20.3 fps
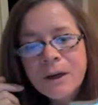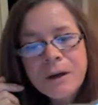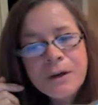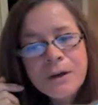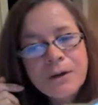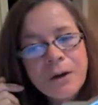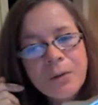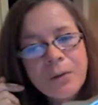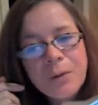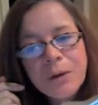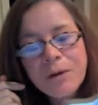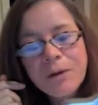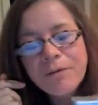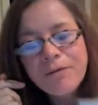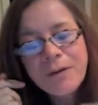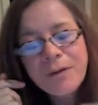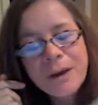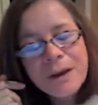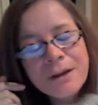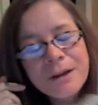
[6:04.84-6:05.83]
Don't want to
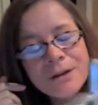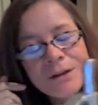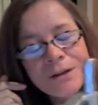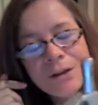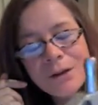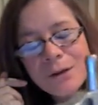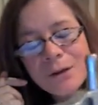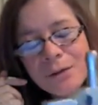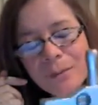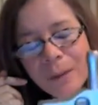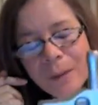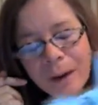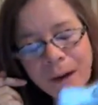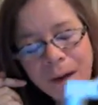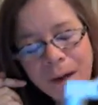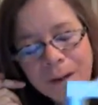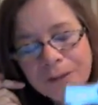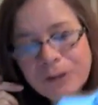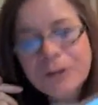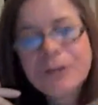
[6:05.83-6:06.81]
feed it too
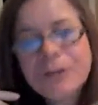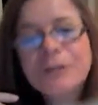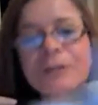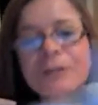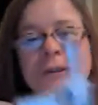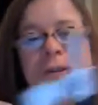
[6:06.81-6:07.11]
much.